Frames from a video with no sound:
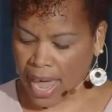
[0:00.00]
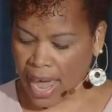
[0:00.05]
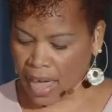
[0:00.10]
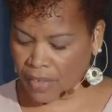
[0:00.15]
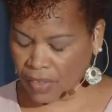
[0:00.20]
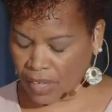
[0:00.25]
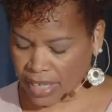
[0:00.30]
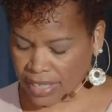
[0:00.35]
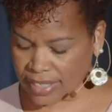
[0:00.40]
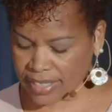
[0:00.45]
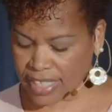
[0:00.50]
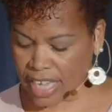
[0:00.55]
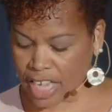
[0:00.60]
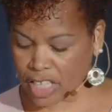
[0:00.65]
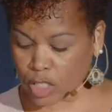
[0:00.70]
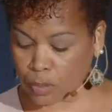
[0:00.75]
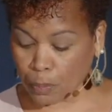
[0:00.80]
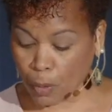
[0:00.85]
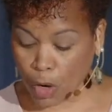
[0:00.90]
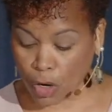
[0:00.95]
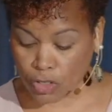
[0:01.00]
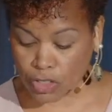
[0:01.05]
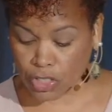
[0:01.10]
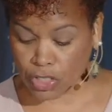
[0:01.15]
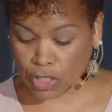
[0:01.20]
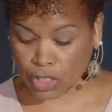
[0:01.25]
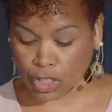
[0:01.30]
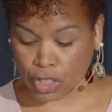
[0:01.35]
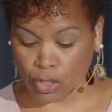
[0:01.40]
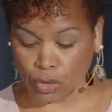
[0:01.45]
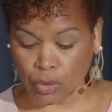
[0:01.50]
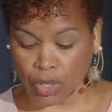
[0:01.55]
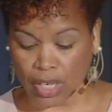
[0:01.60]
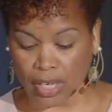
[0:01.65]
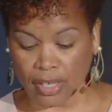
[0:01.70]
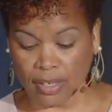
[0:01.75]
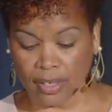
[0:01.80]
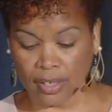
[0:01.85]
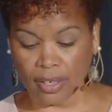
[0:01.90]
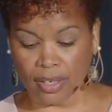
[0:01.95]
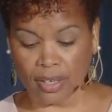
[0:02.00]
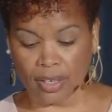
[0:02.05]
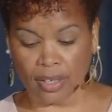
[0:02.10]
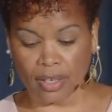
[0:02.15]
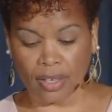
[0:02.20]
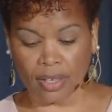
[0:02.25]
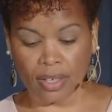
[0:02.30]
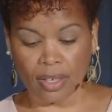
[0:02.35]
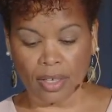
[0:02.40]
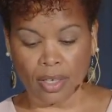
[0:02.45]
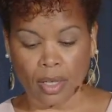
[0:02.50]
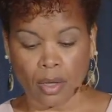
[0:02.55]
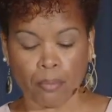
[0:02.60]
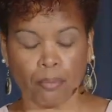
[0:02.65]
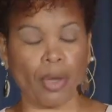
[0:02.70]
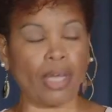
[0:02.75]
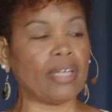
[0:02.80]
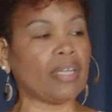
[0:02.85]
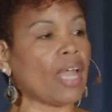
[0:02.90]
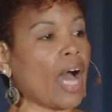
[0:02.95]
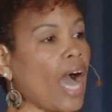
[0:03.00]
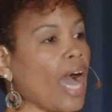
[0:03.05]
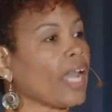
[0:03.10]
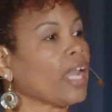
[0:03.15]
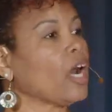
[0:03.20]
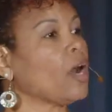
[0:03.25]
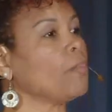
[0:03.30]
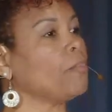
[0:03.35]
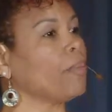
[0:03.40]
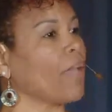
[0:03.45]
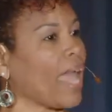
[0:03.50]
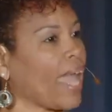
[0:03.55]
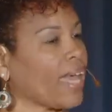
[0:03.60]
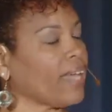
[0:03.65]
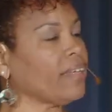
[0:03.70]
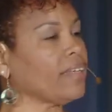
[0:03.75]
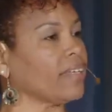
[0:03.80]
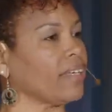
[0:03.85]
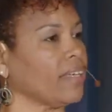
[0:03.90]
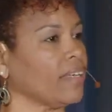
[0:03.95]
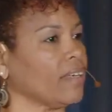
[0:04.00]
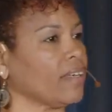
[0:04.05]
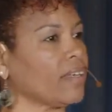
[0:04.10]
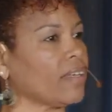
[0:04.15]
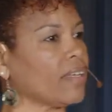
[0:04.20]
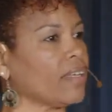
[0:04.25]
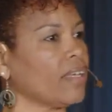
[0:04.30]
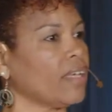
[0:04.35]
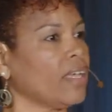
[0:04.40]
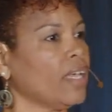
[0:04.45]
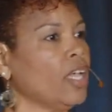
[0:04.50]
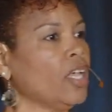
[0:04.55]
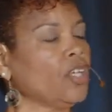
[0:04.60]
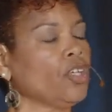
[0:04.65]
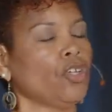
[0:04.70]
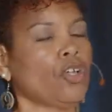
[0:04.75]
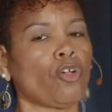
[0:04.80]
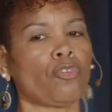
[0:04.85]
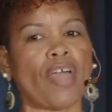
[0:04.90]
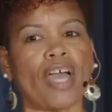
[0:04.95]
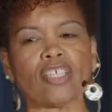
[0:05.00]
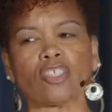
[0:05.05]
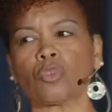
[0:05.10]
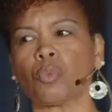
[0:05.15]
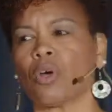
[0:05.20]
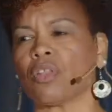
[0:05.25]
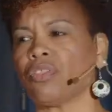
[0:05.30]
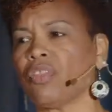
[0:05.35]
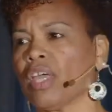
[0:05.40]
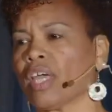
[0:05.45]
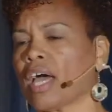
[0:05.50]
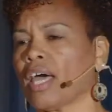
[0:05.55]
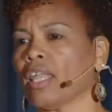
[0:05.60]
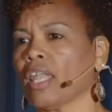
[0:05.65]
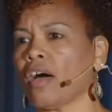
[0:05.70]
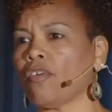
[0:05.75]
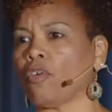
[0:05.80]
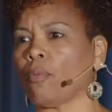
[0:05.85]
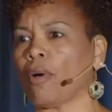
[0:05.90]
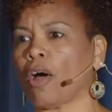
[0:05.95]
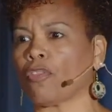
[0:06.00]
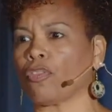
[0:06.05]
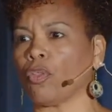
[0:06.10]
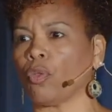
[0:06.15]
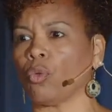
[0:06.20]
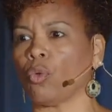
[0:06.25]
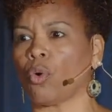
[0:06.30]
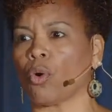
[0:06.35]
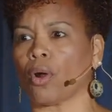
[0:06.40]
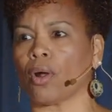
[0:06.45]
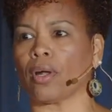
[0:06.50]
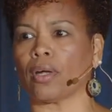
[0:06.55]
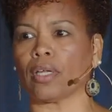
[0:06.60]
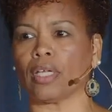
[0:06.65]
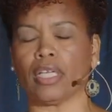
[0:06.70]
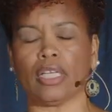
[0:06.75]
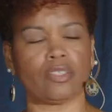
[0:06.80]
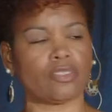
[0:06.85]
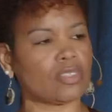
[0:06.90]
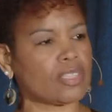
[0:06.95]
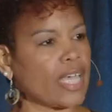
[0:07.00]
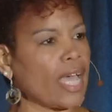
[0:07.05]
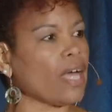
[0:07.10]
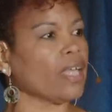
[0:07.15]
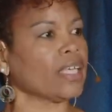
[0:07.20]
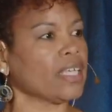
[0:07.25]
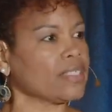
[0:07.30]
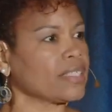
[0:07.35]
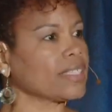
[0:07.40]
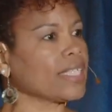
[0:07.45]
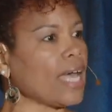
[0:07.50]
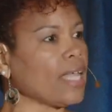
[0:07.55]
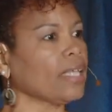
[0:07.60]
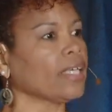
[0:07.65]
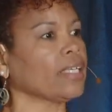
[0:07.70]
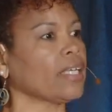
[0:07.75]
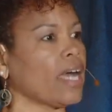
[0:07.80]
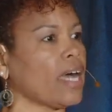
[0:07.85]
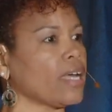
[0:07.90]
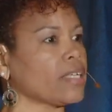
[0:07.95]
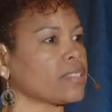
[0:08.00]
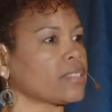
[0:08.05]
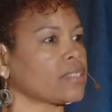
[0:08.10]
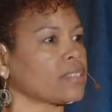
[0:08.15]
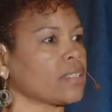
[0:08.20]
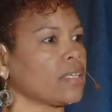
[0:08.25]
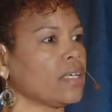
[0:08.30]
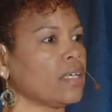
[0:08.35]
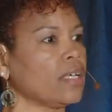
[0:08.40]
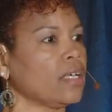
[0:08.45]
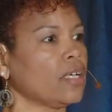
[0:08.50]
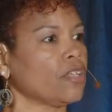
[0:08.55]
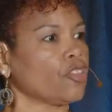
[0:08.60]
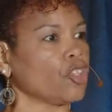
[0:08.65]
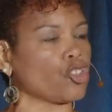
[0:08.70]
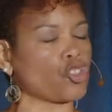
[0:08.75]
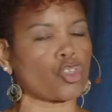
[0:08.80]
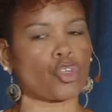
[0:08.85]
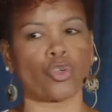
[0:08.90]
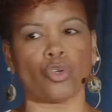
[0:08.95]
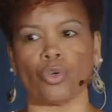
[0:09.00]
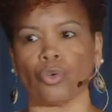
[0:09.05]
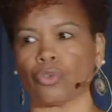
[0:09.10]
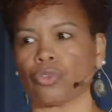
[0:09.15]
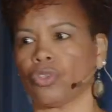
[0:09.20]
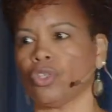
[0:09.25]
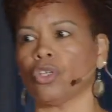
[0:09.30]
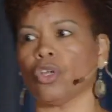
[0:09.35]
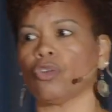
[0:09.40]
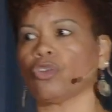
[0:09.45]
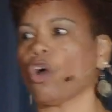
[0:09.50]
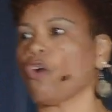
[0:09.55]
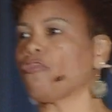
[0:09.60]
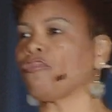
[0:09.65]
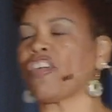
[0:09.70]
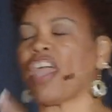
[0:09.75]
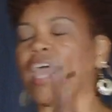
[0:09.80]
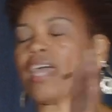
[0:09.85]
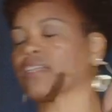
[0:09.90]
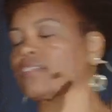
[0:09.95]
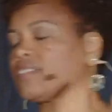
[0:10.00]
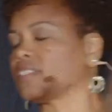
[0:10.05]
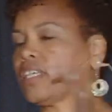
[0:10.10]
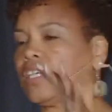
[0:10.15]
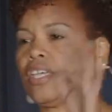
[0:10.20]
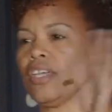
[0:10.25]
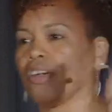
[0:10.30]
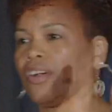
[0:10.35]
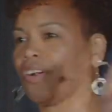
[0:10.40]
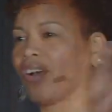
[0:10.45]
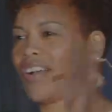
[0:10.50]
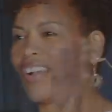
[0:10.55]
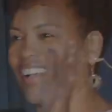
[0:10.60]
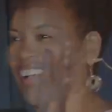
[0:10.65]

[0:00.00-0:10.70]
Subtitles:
And then he says, persecuted, but not abandoned. You know, that's one thing I love about the Lord. He's telling us the truth. You know, no fantasy here.